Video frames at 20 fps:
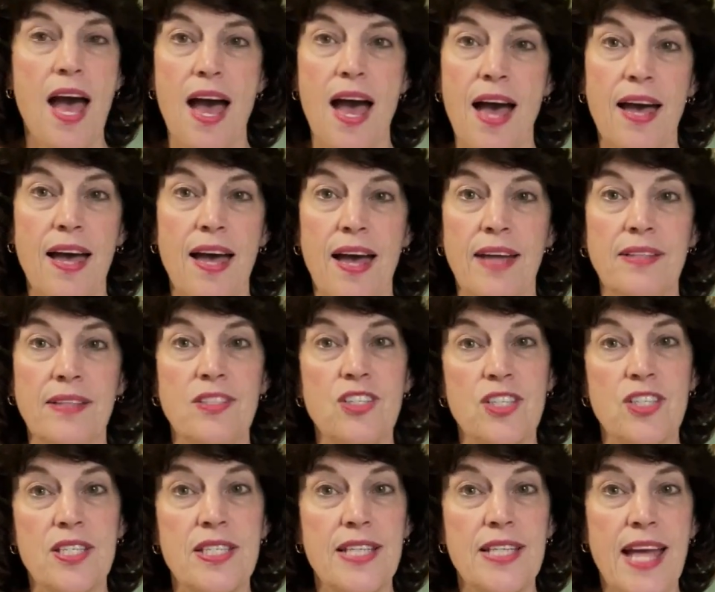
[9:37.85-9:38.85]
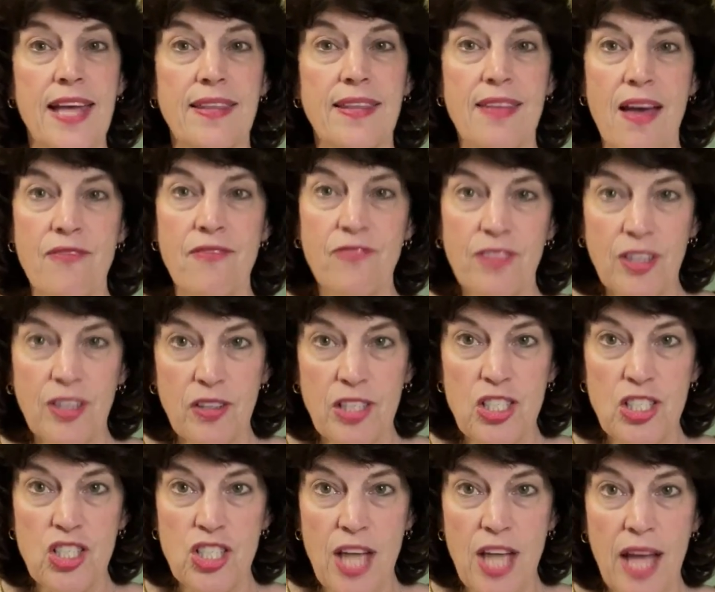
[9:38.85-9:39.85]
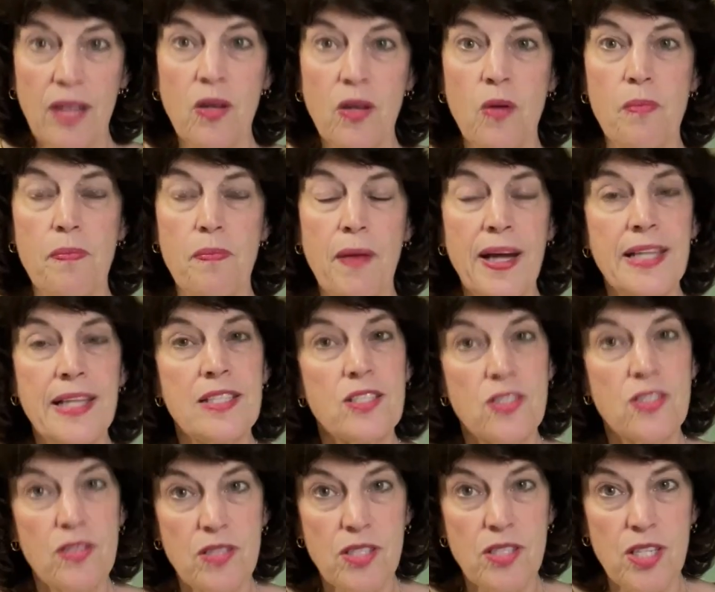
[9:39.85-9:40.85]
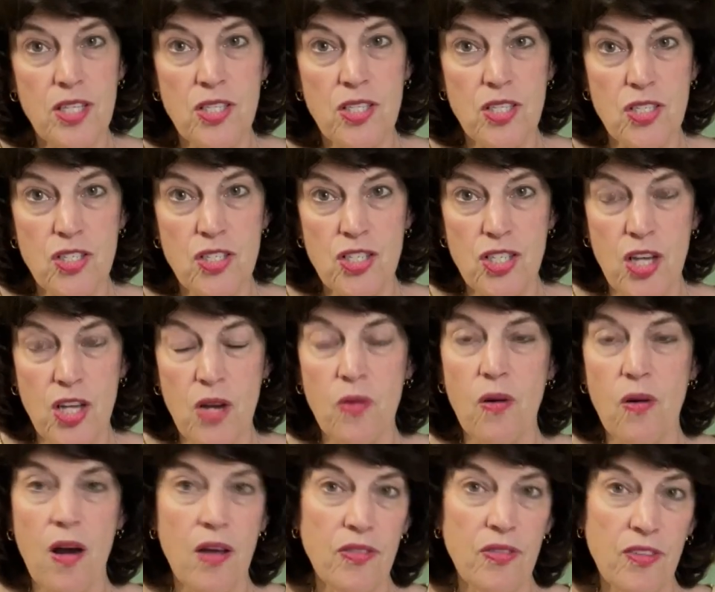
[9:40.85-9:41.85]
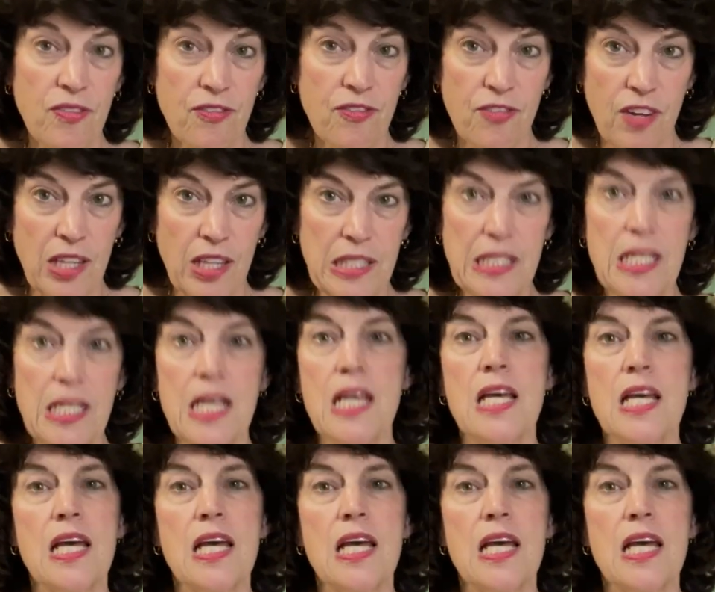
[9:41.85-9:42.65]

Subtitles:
and just take that very shallow bite so it doesn't show on the front.